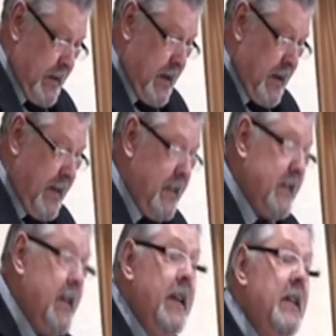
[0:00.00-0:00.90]
and I need
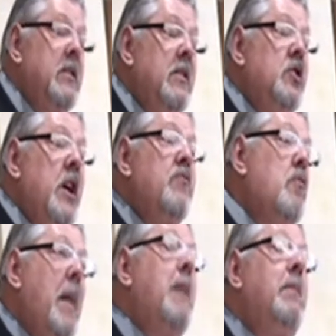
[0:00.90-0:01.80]
to get it to the
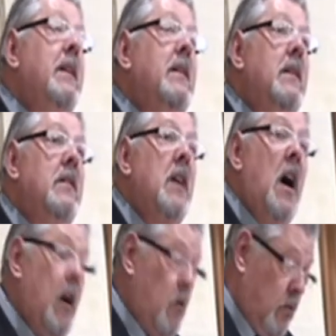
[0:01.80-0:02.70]
general public as a
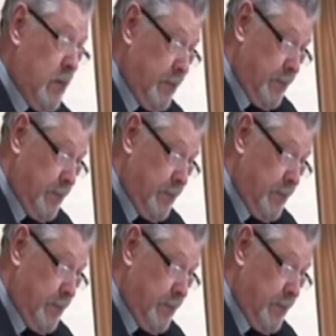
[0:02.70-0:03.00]
whole.